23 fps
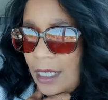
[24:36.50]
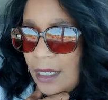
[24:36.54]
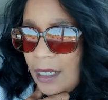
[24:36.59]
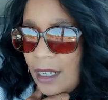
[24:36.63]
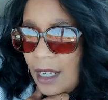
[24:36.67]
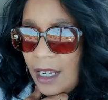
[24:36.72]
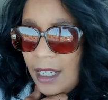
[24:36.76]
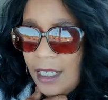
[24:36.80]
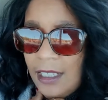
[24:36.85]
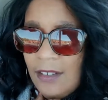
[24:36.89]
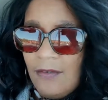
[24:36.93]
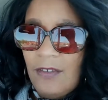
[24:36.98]
to
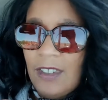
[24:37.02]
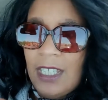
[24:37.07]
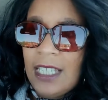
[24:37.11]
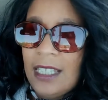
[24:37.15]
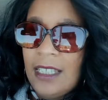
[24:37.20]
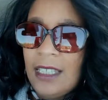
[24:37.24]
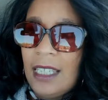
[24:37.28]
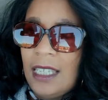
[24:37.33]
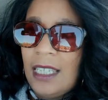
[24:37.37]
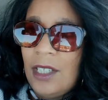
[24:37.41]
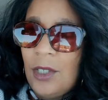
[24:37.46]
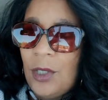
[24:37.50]
kind of
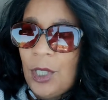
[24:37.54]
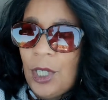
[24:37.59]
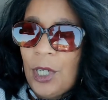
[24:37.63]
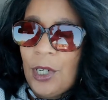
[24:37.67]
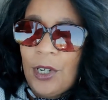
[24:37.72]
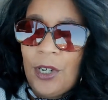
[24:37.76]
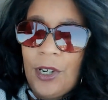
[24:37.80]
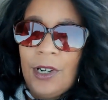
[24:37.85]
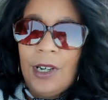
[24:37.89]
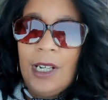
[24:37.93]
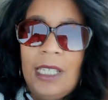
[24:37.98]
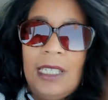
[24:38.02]
engage
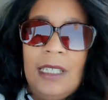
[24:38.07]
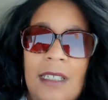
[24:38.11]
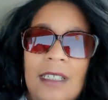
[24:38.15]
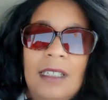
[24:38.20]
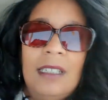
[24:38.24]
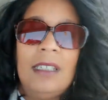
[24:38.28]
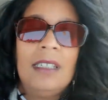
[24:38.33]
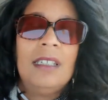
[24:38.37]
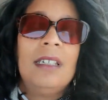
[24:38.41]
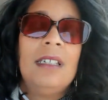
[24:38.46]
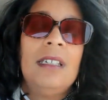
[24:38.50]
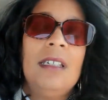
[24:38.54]
her and